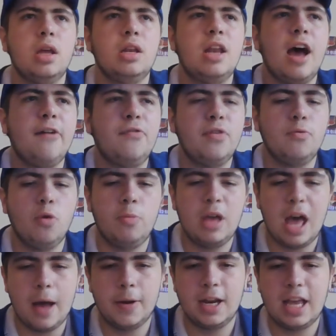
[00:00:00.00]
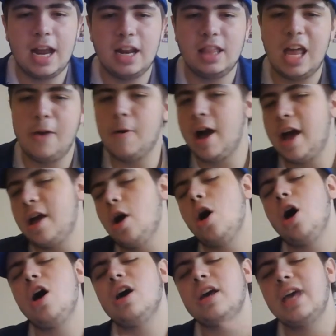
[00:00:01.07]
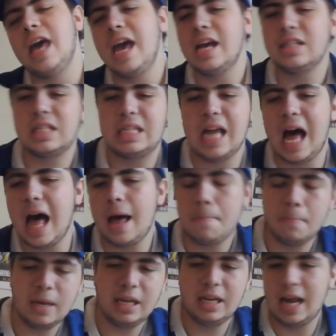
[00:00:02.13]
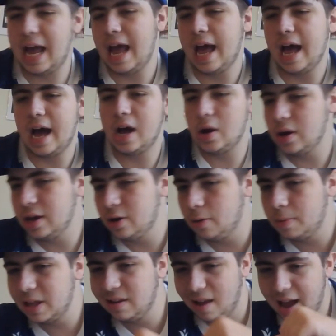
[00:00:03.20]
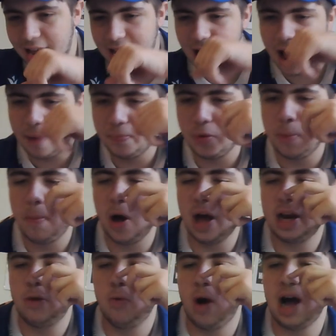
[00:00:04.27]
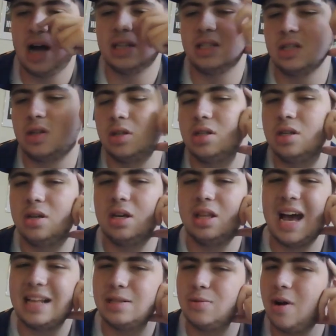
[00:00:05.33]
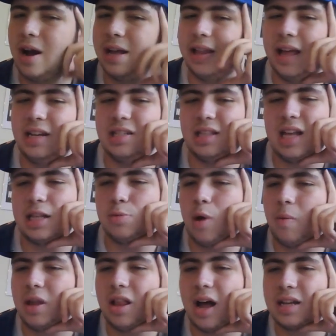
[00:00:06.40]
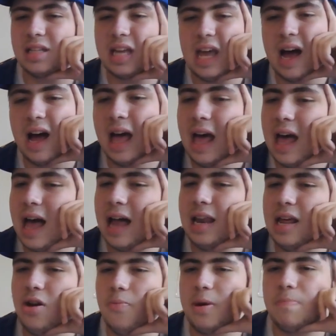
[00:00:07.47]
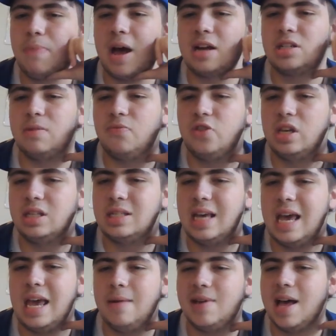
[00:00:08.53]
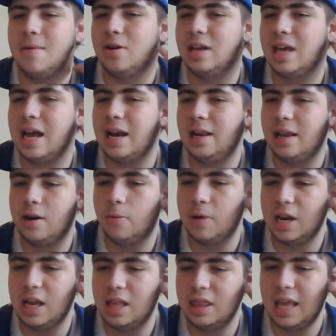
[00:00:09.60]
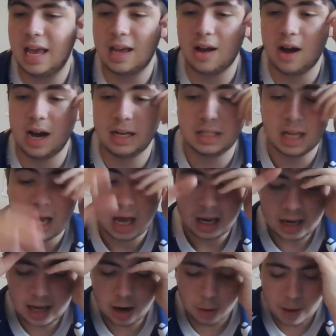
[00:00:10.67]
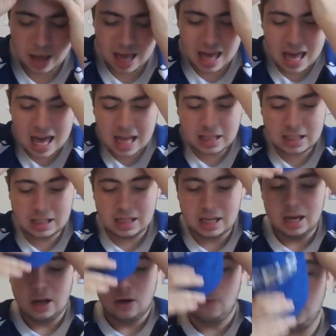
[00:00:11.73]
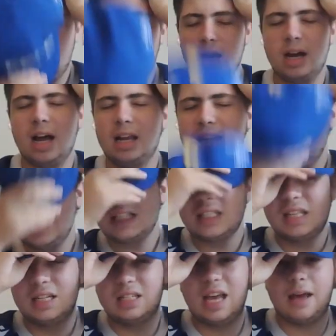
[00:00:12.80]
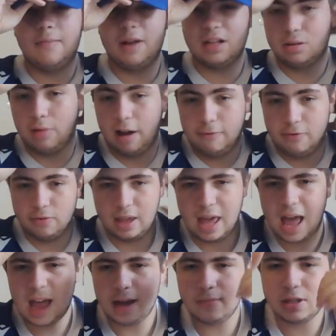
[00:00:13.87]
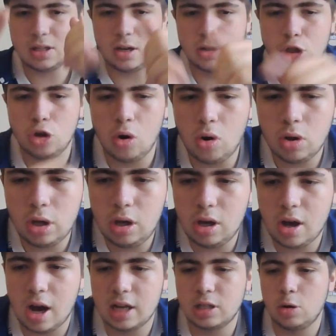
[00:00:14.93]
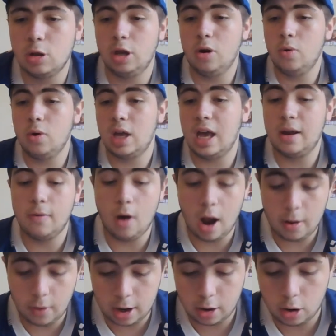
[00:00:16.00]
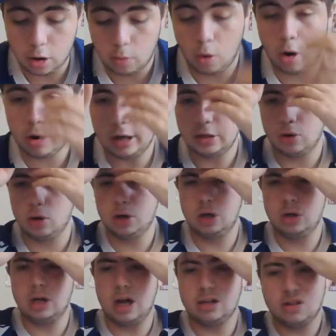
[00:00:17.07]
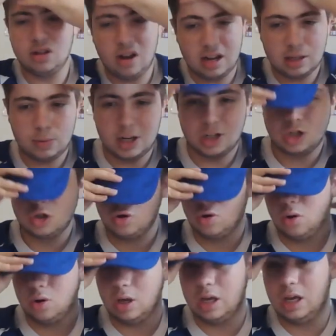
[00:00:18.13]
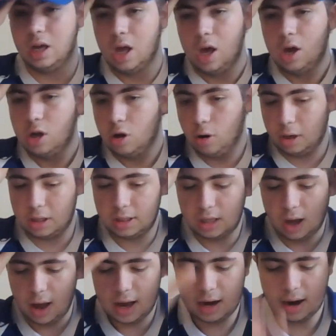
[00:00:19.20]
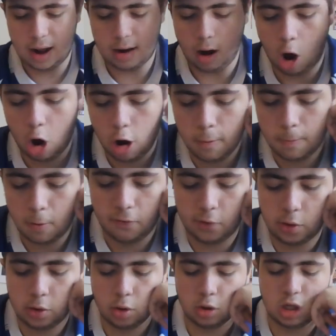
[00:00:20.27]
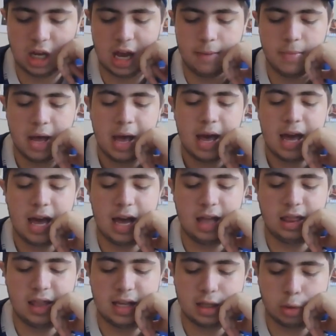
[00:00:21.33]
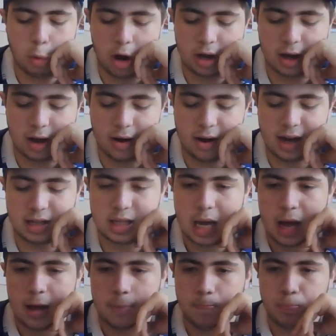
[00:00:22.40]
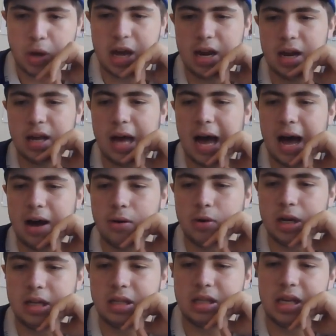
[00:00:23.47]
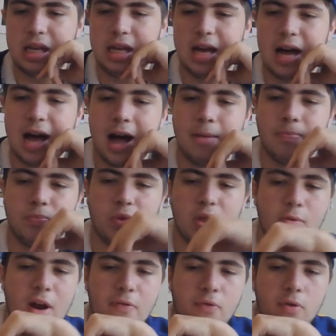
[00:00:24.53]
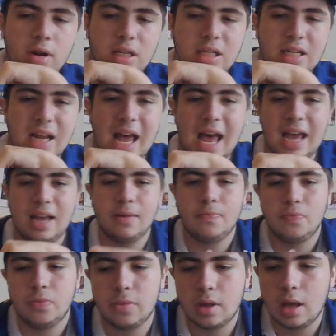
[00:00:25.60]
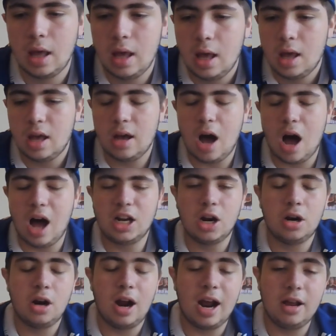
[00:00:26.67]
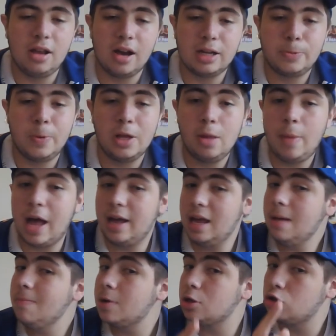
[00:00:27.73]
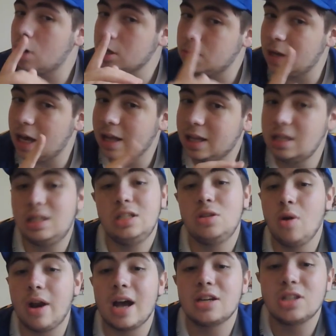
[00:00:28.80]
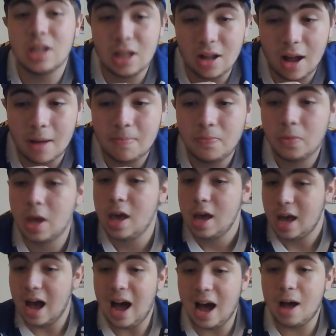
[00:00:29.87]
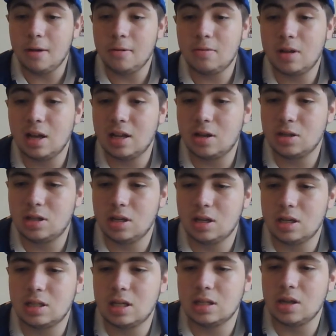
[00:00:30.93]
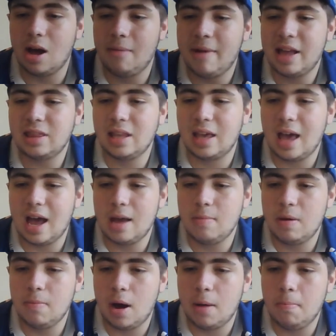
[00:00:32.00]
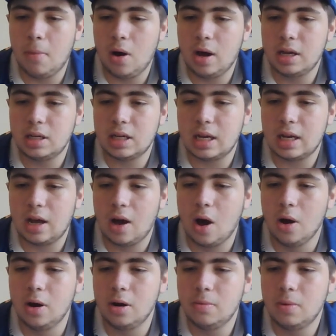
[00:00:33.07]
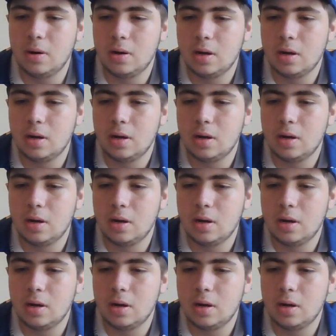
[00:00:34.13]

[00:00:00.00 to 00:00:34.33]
Nothing will be able to get in their way. Oh, can't stop me now. It'll be like, up the mighty Wises, Kotuki. That's right, legend. That's what we like to hear. A little bit passion for your team. Come on, get a little bit in there, guys. Little bit. We're less than 10 minutes away from the game, so surely you guys are a little keen, right? Whether you're a Warriors or a Newcastle Knights fan, surely you're excited and hopeful for your team in this one, guys. Peter Gale is the referee today. I don't know how you guys feel about him, but trust me, at least he's not Ashley Klein. Katuka says, I'm at the game in my mind at home.